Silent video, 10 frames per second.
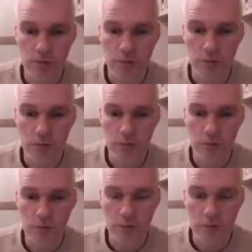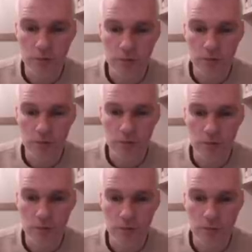
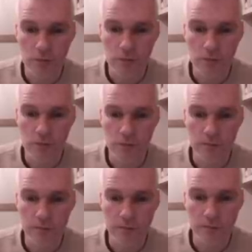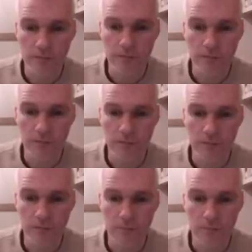
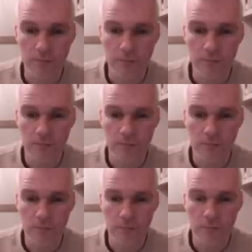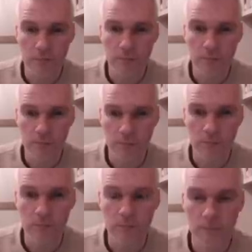
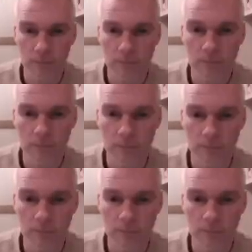No words are spoken by the person on screen.